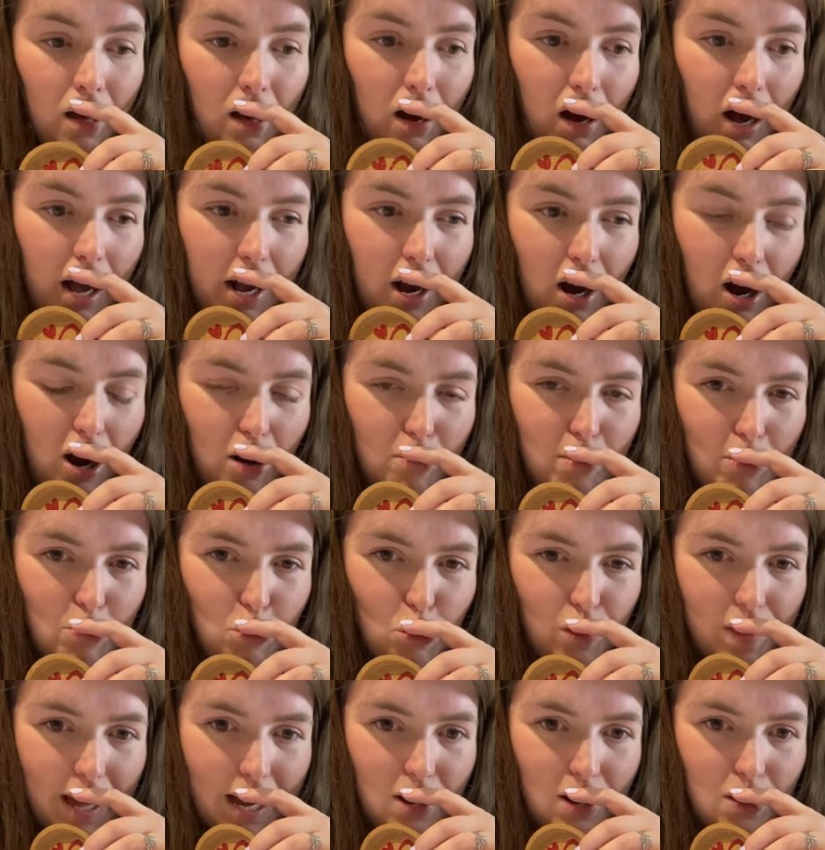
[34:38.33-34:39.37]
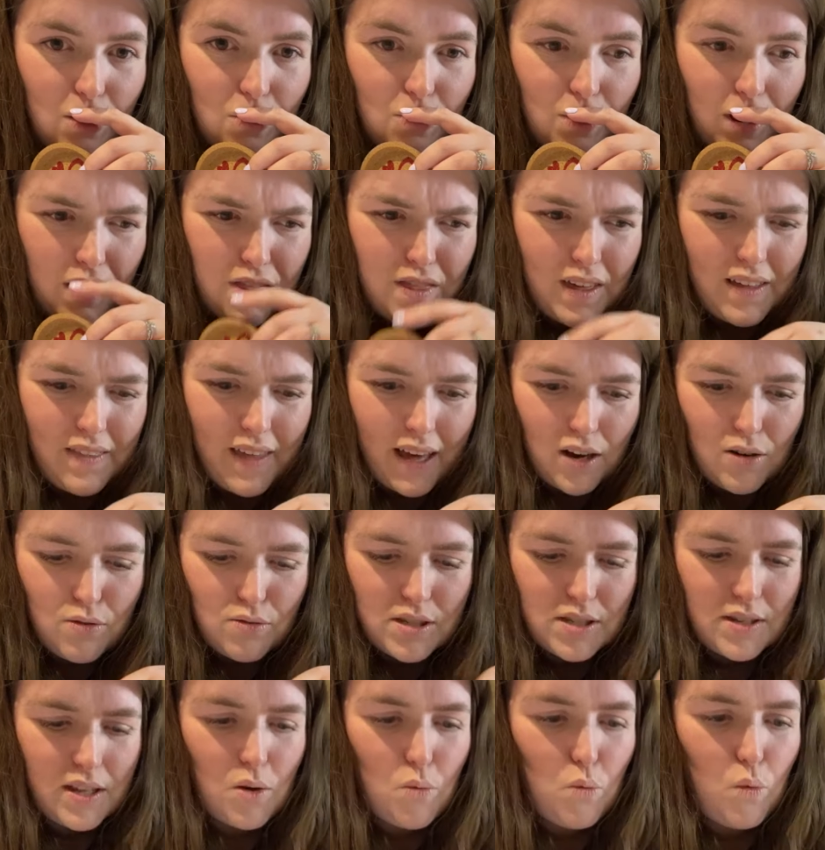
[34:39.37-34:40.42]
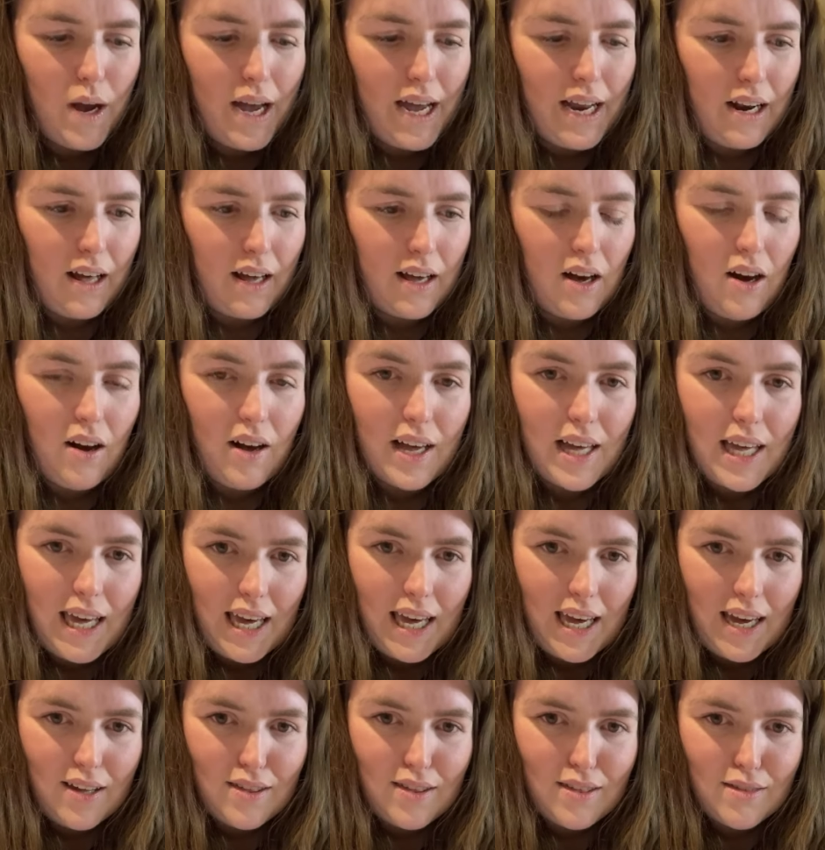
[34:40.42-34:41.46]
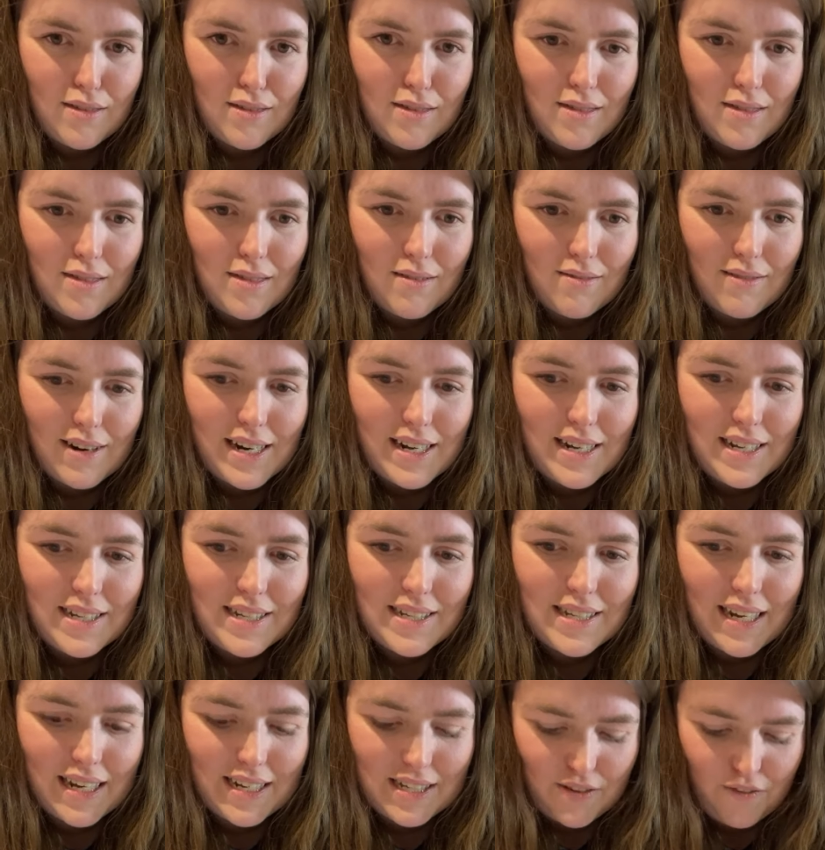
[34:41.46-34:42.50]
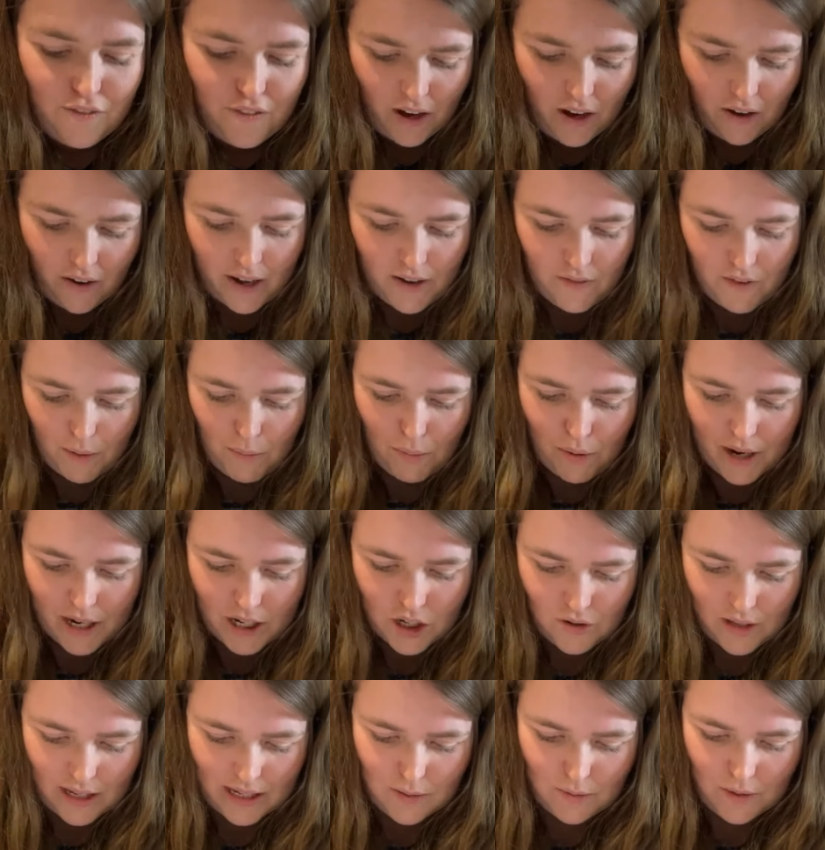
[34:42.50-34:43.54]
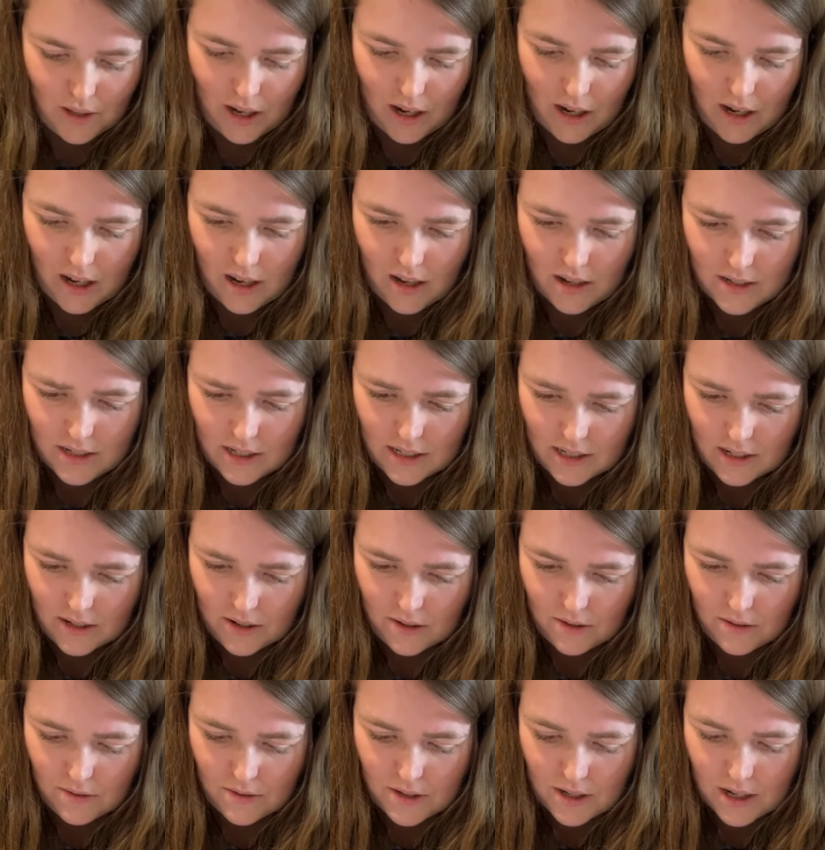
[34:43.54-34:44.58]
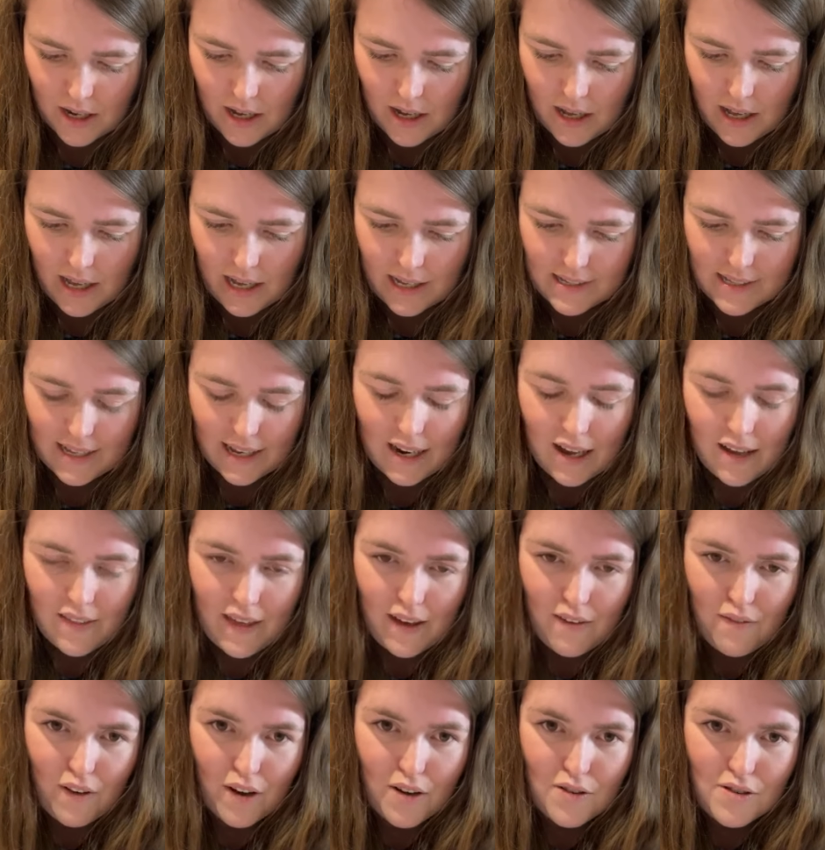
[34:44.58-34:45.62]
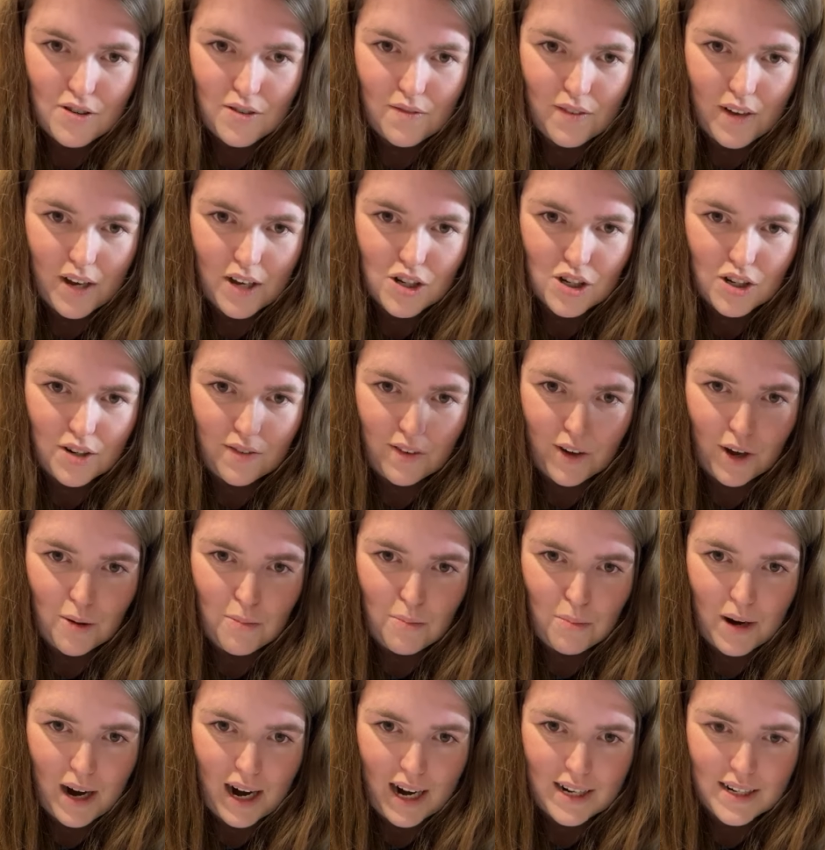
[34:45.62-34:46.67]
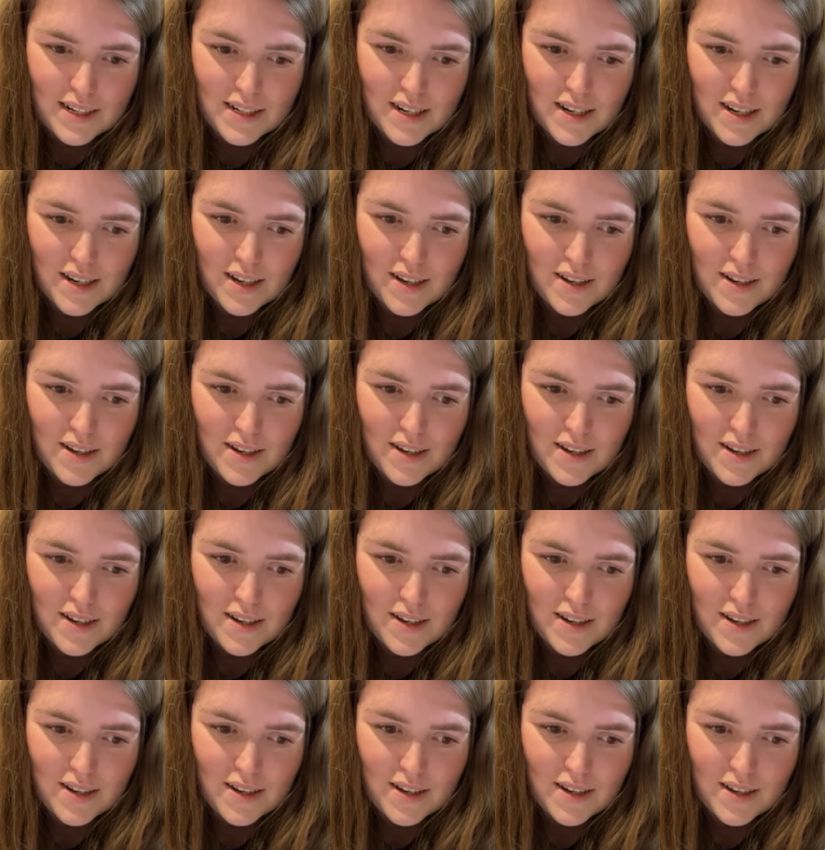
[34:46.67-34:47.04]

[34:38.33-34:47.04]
I can't remember what they're called. I think they're called something weird, like IKEA 365. I'm pretty sure that's what the glasses are called. Is that like their version of home brand?